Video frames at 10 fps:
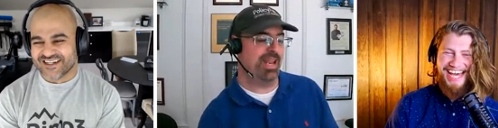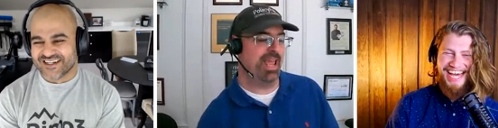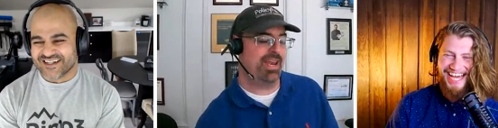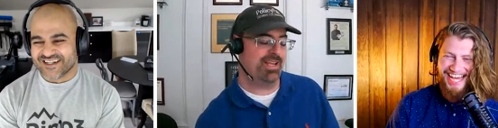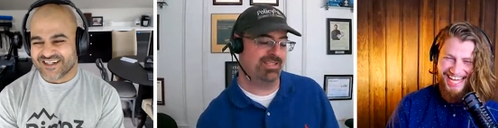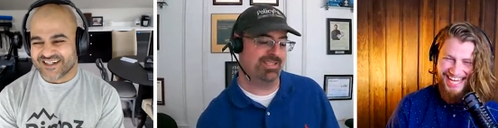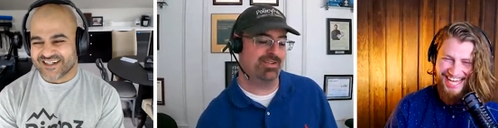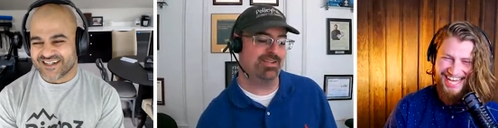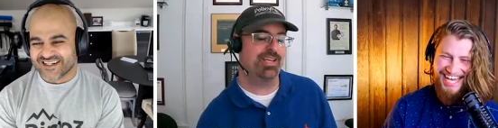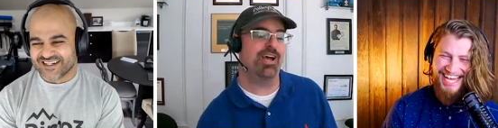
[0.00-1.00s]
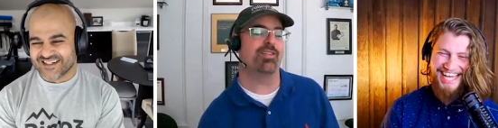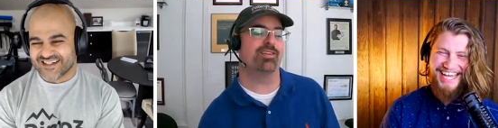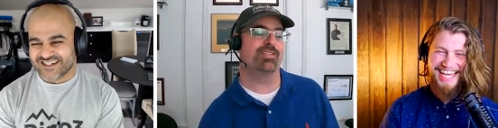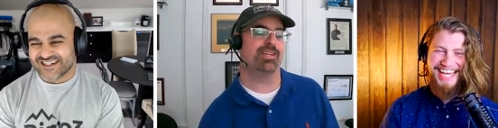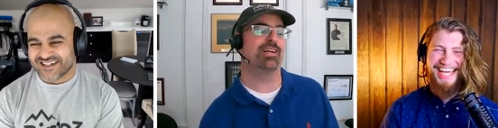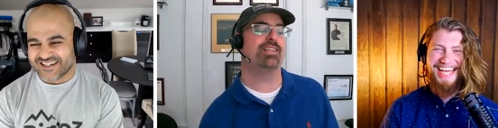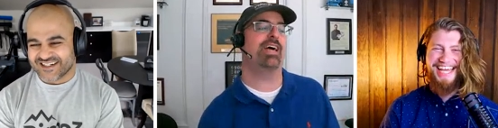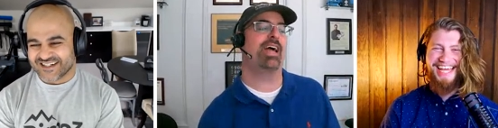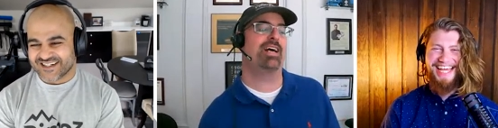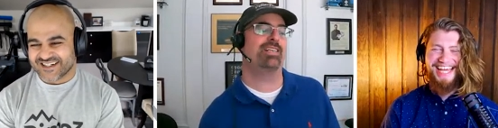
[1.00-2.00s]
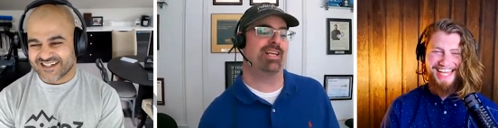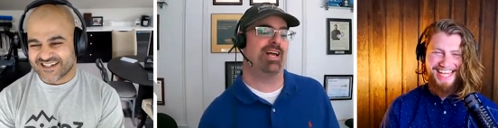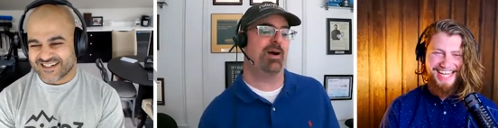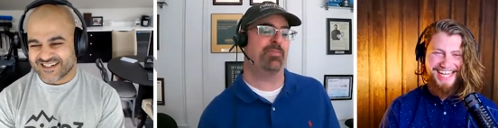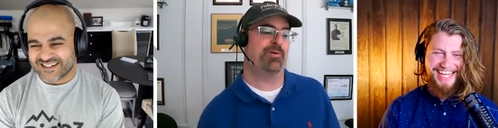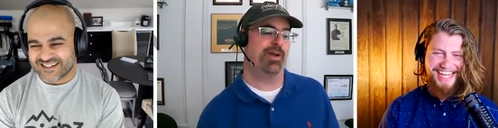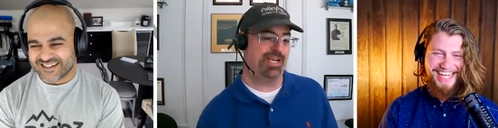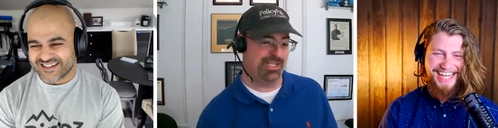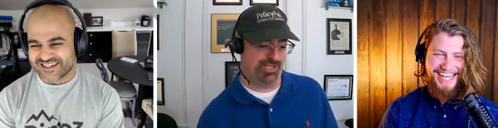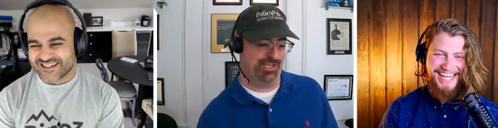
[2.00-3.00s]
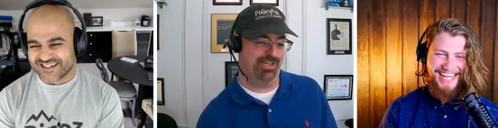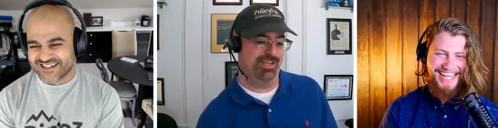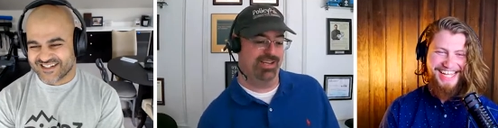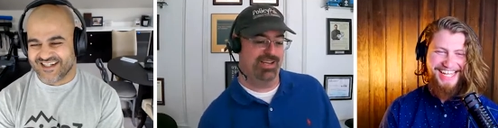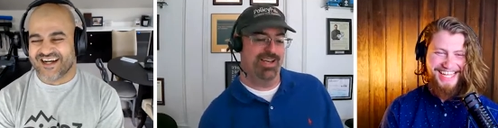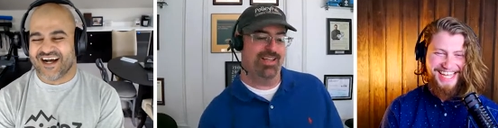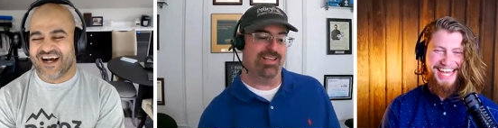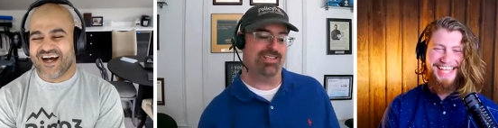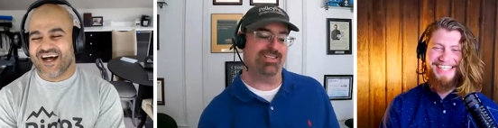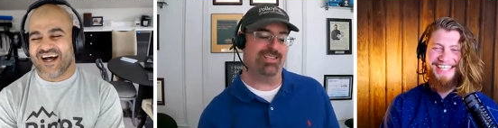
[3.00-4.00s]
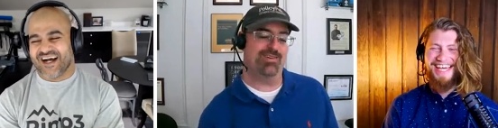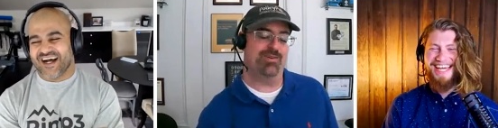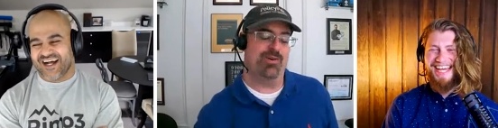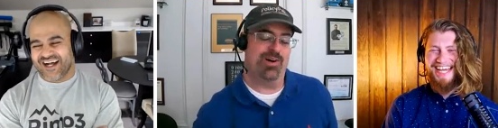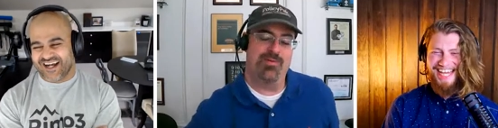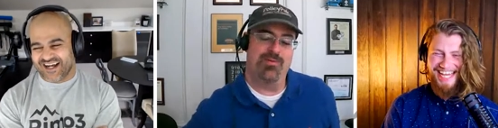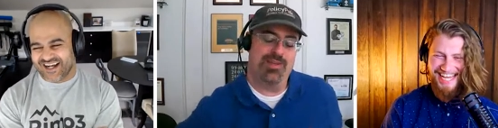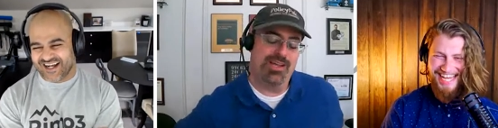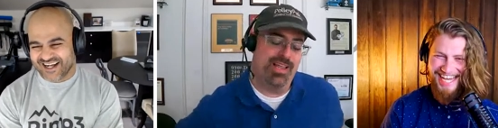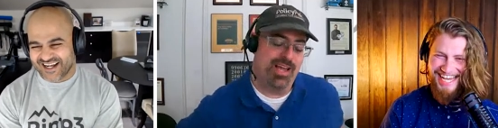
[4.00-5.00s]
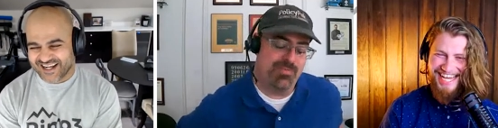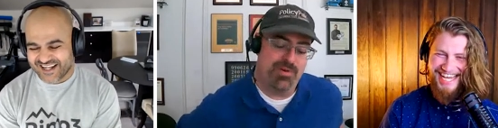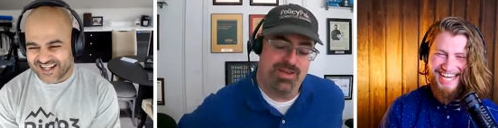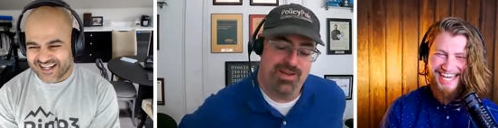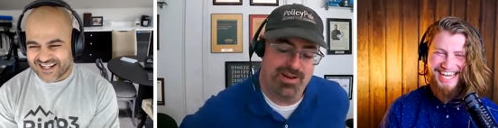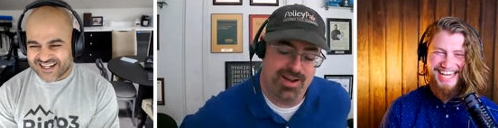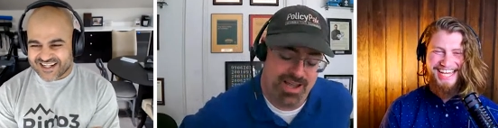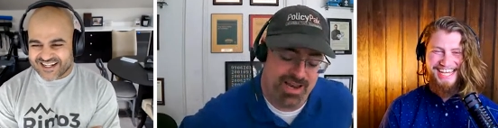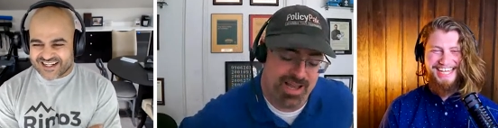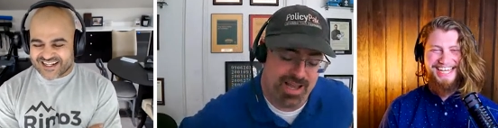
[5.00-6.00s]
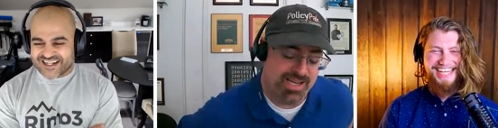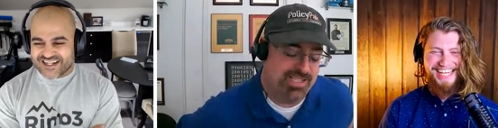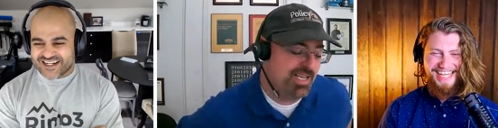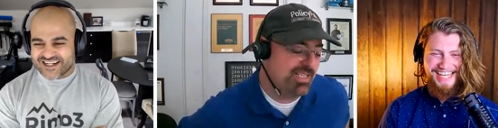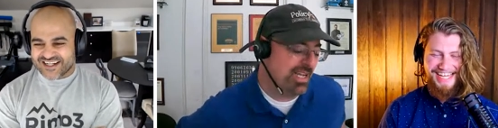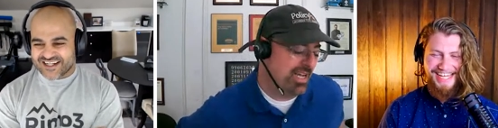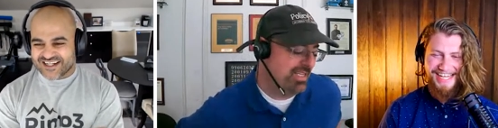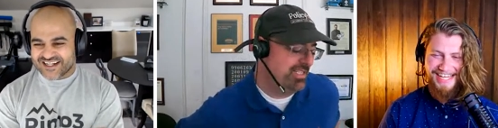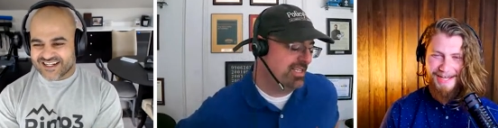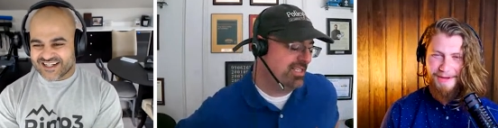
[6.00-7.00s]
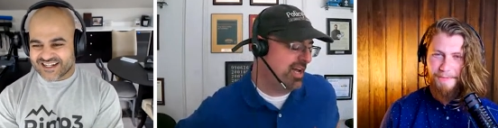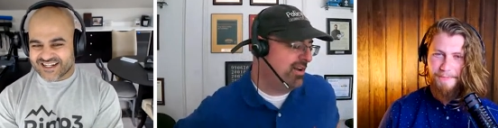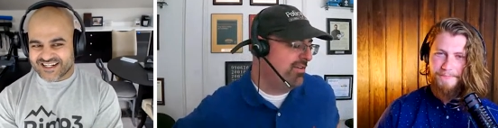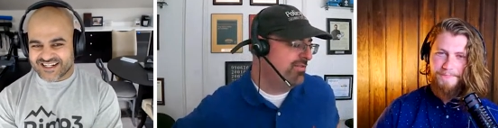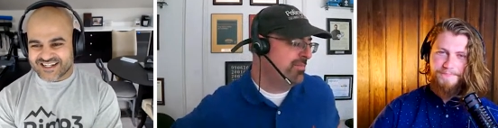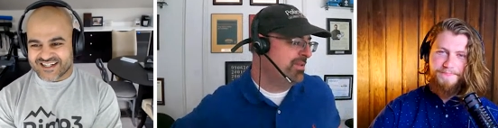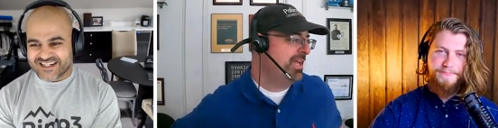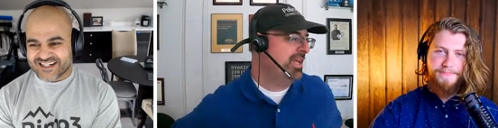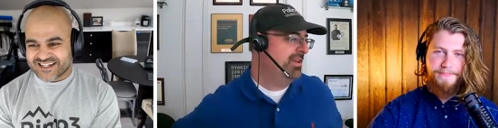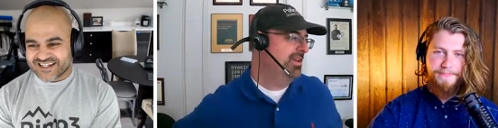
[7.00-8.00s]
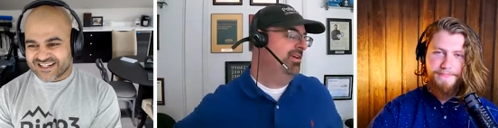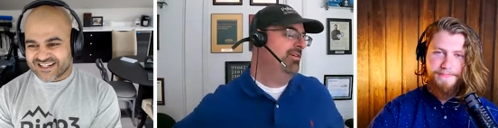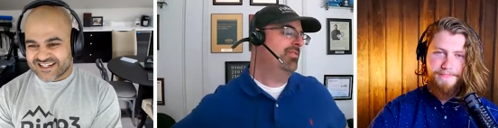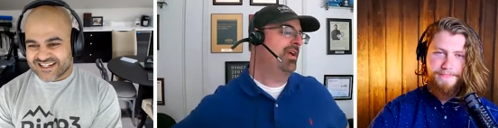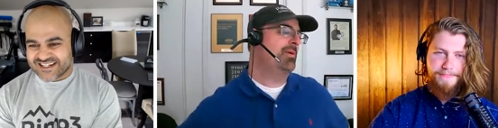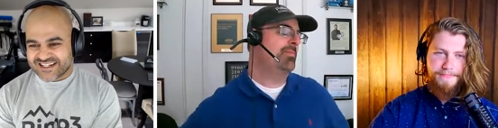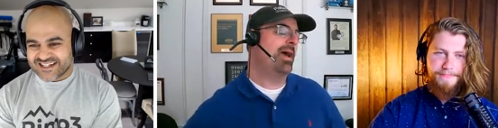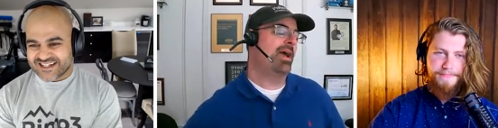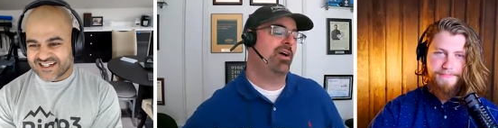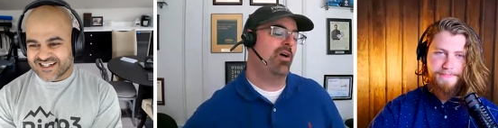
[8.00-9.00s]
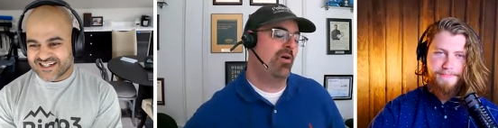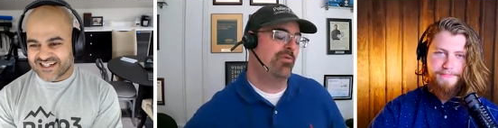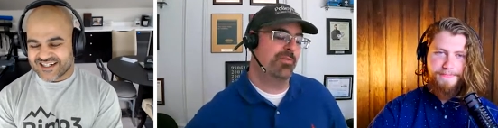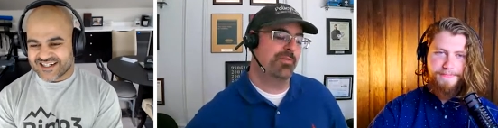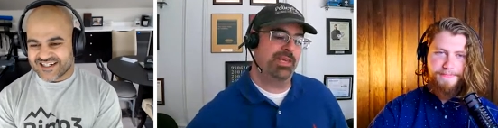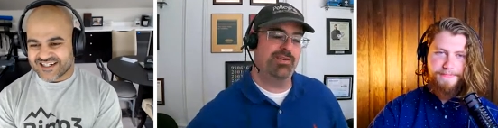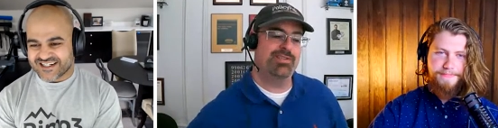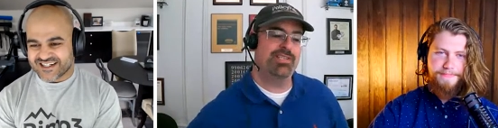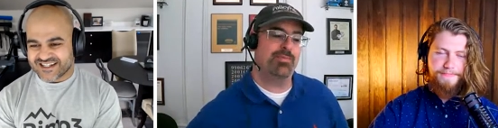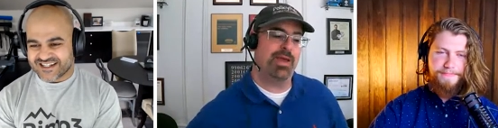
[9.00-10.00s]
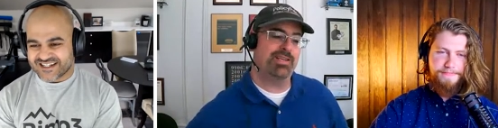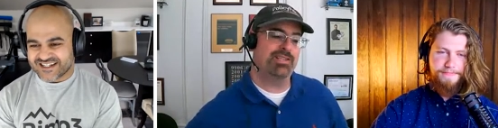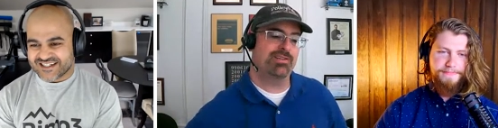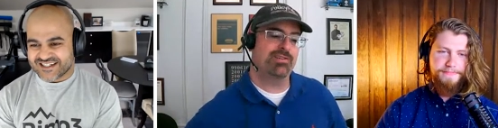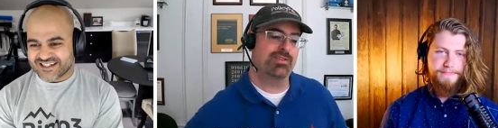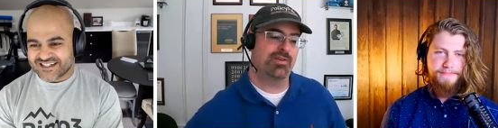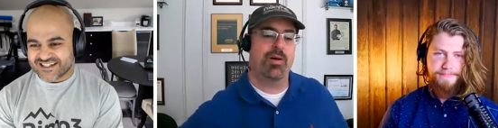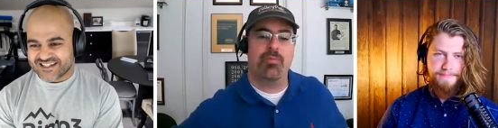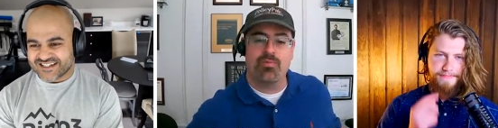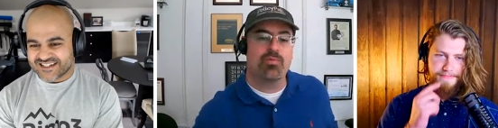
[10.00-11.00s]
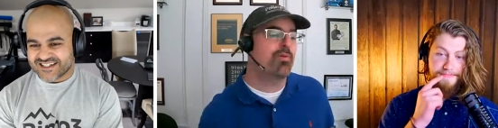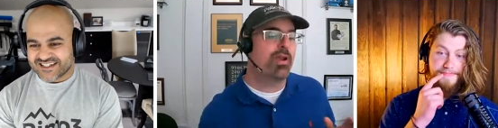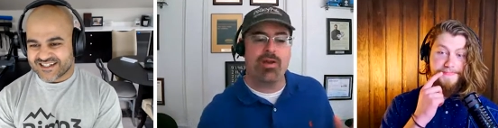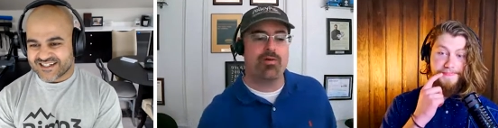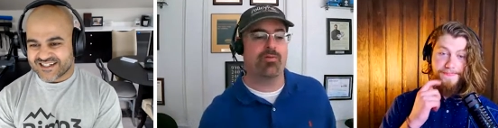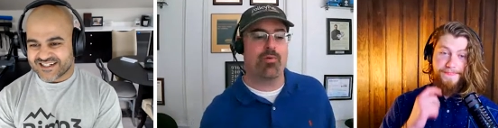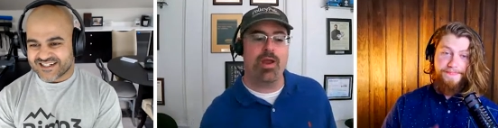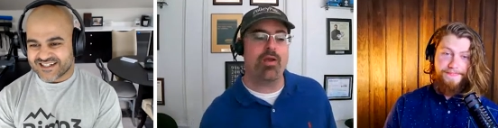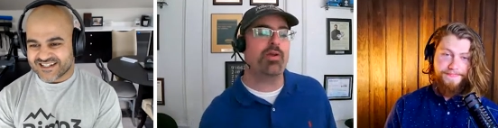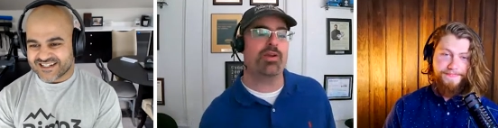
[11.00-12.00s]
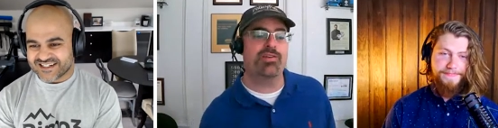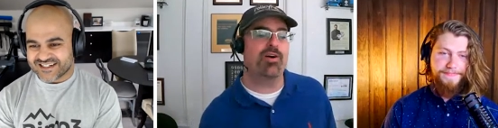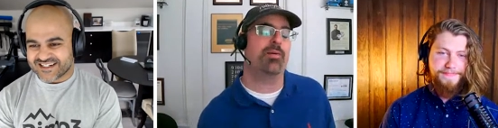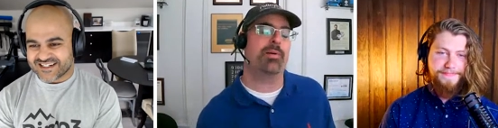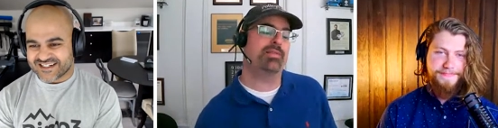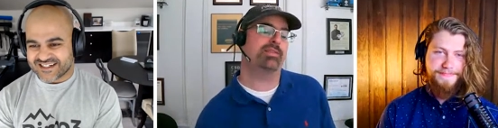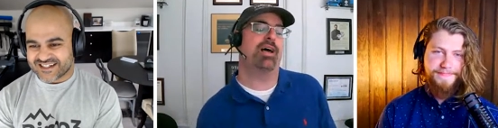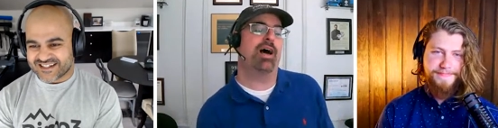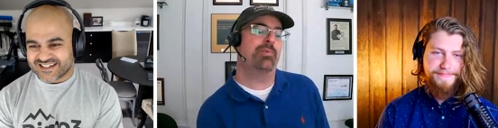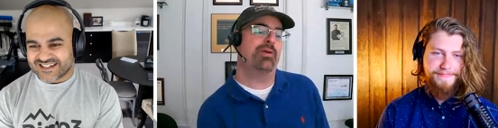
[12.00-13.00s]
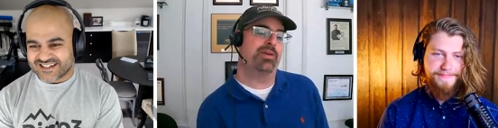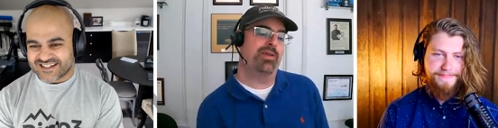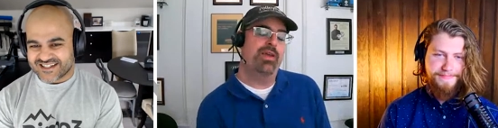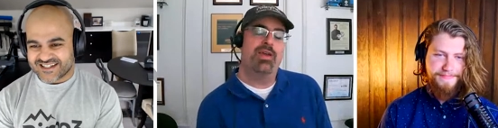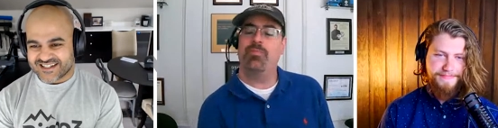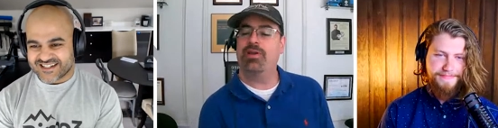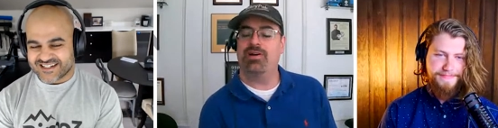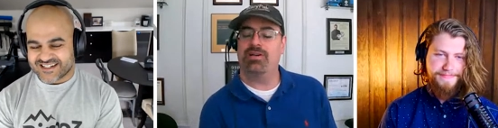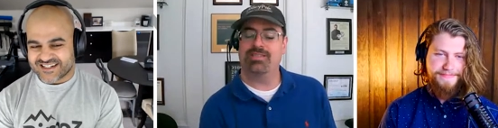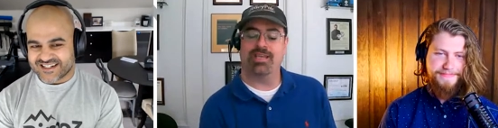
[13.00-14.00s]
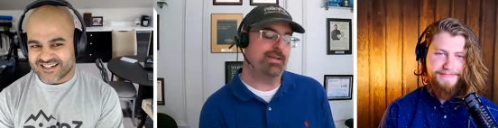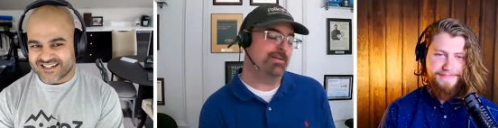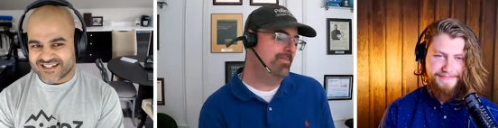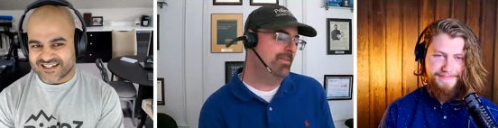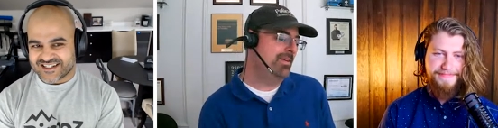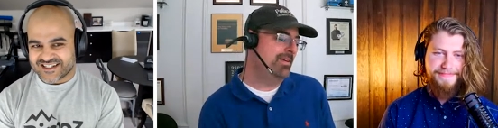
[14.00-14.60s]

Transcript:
Speaker 1: bananas. You can tell this is a class operation. Yeah. This is cool. I'm really glad to be here. And uh, I just I just got off the plane coming back home from EUC Masters, so I'm re- raring to talk about this topic because like